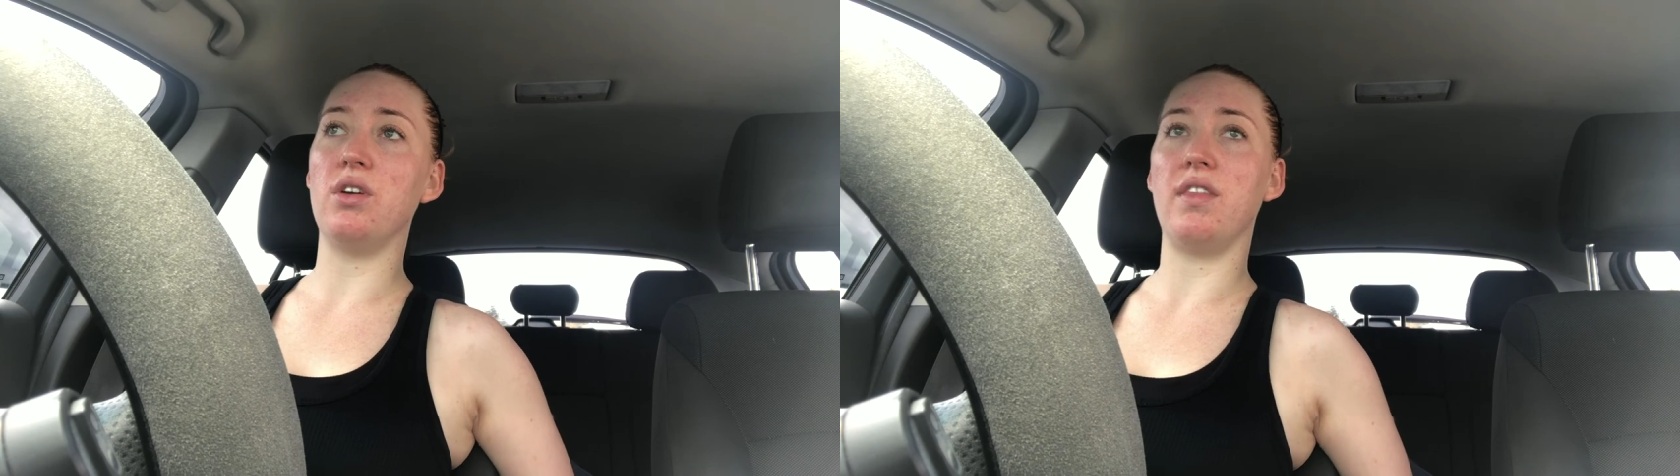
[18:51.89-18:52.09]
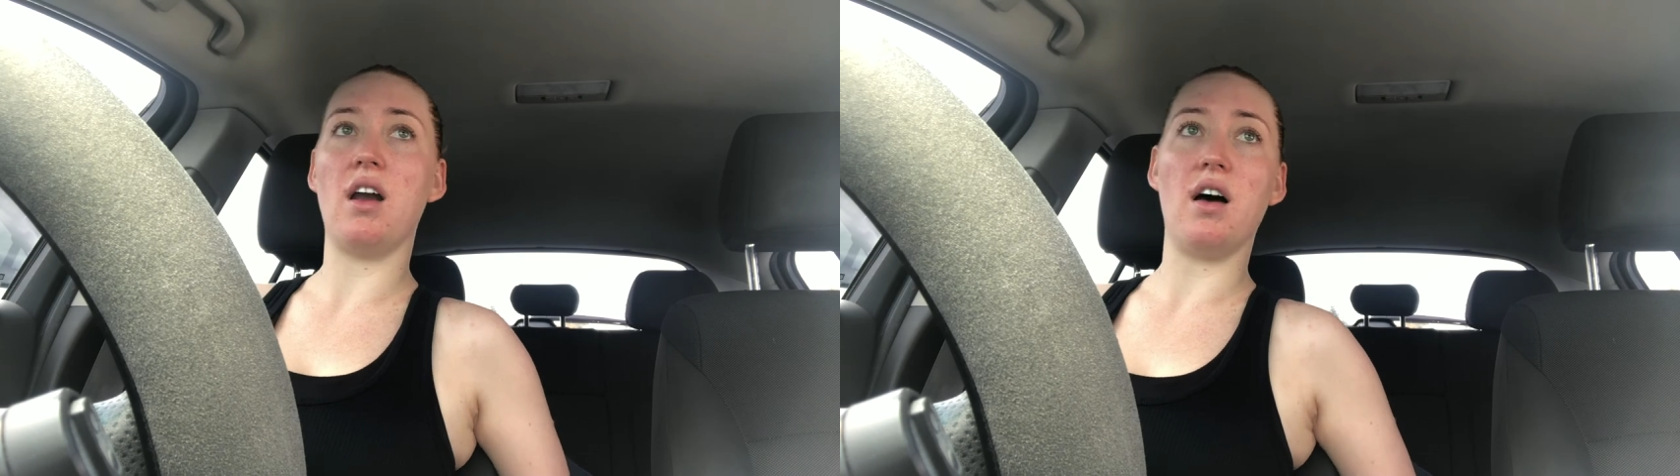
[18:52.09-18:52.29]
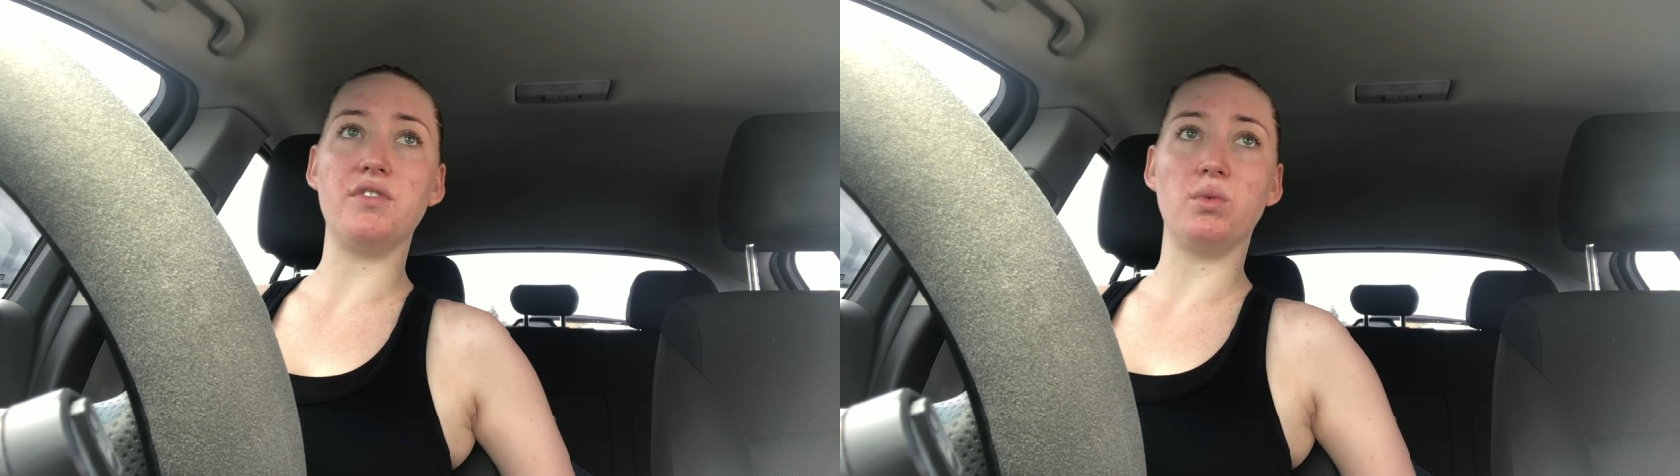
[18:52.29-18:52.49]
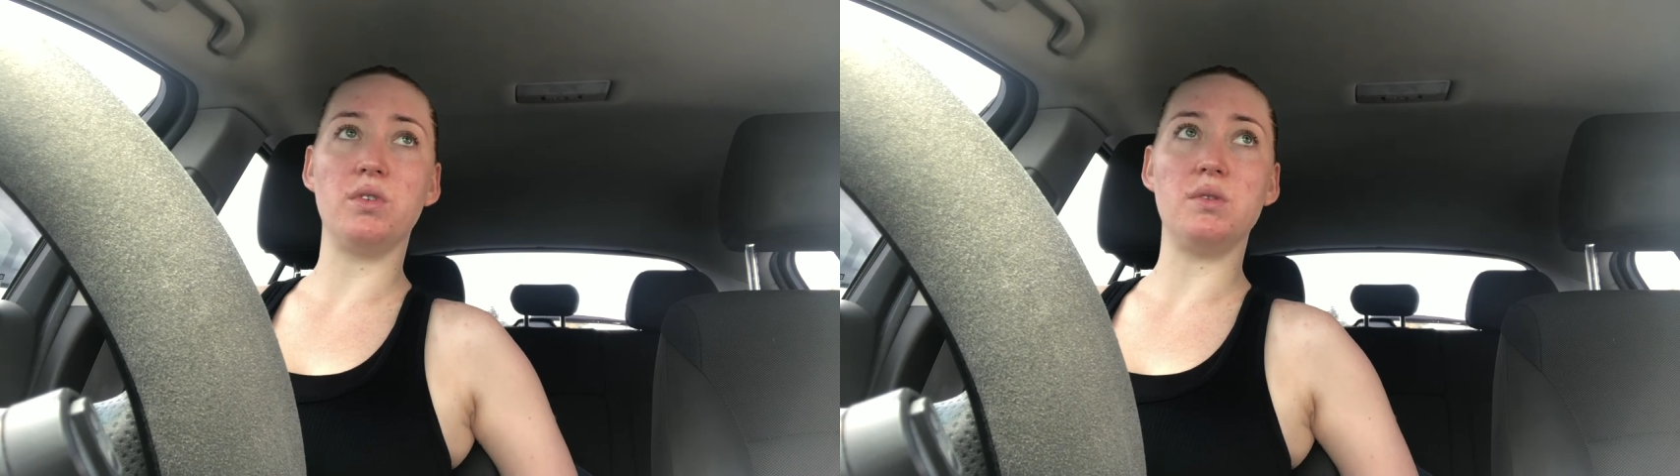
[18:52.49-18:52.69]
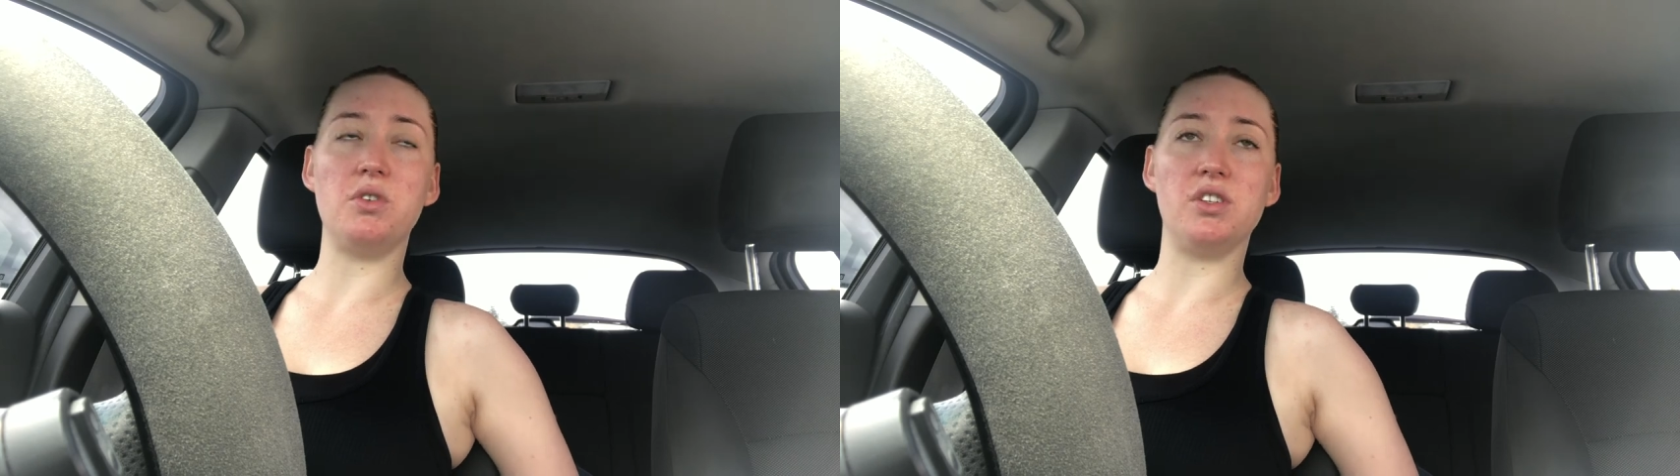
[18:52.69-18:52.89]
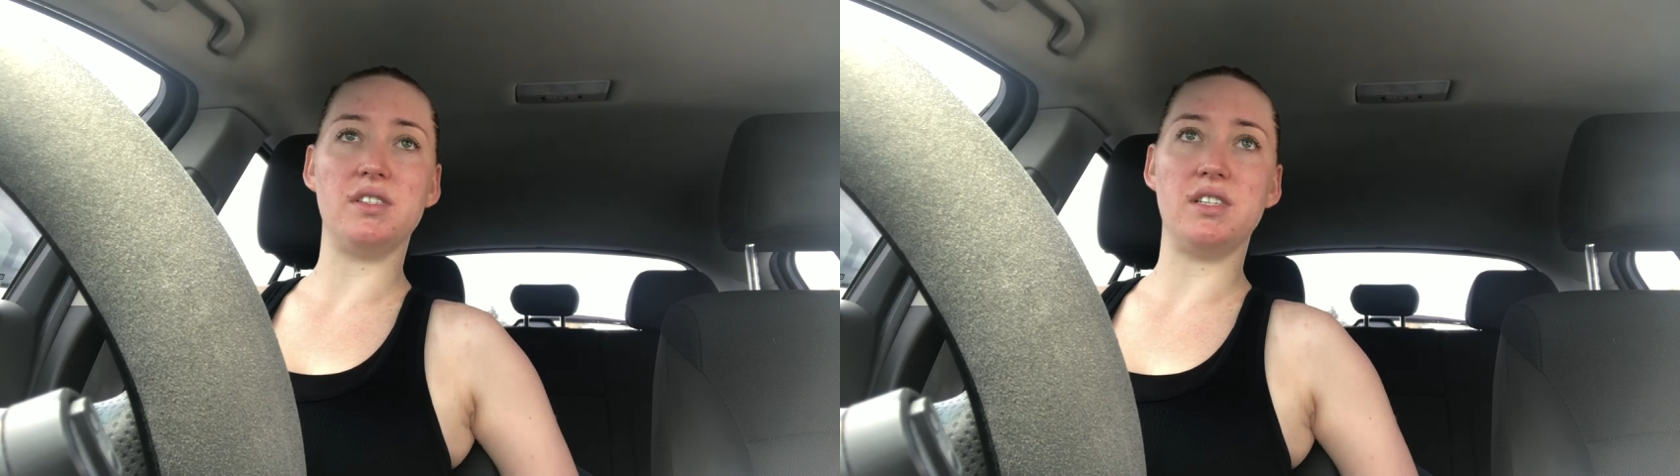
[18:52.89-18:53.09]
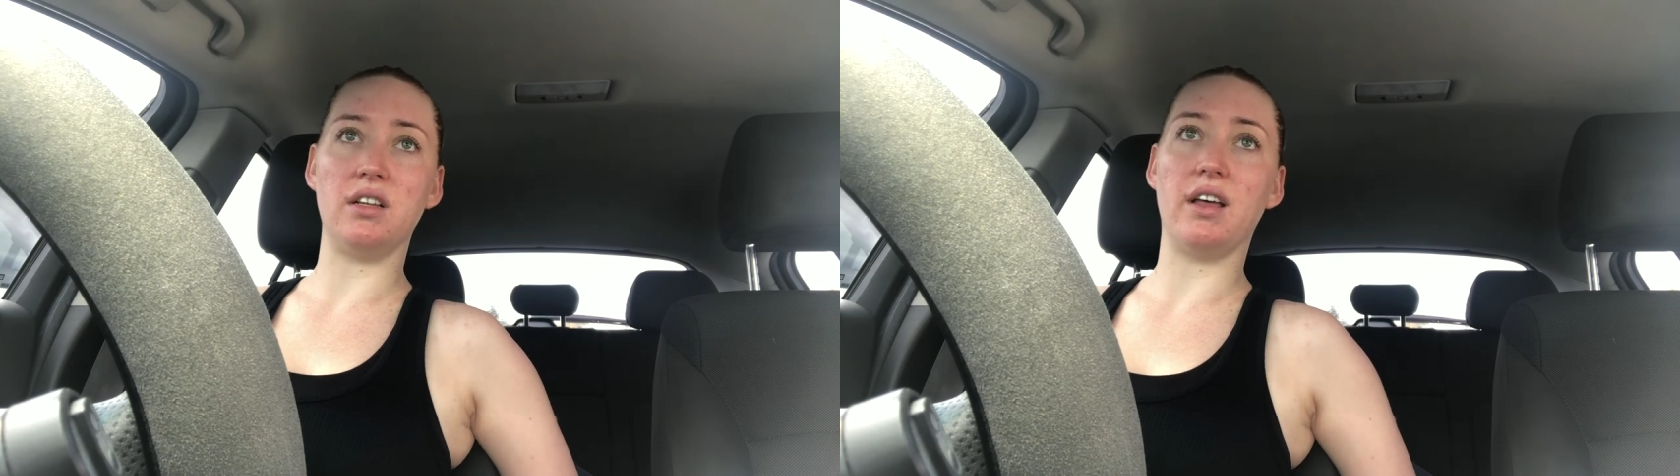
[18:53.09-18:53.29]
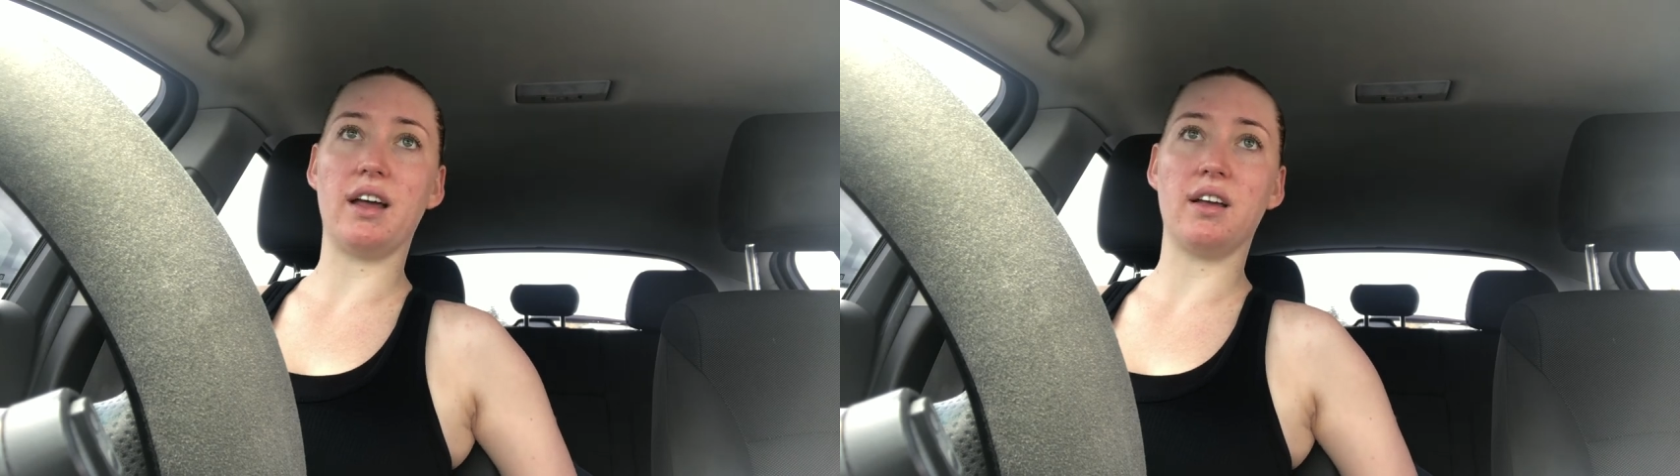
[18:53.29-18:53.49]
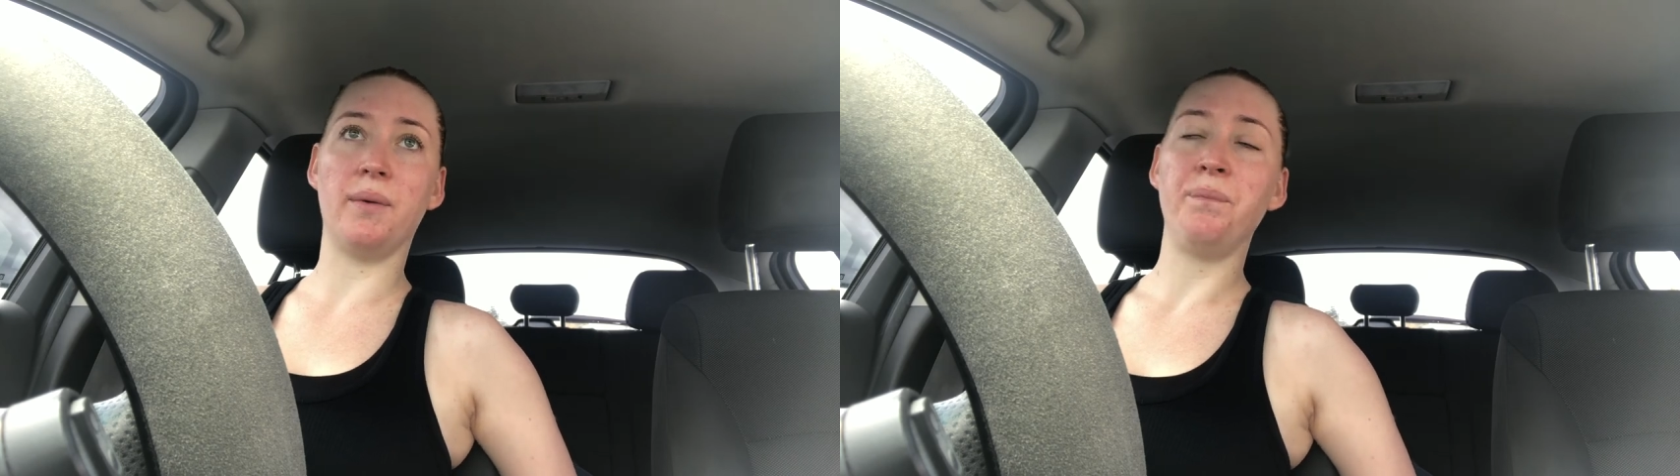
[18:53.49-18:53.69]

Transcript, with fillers: and then afterwards we just did like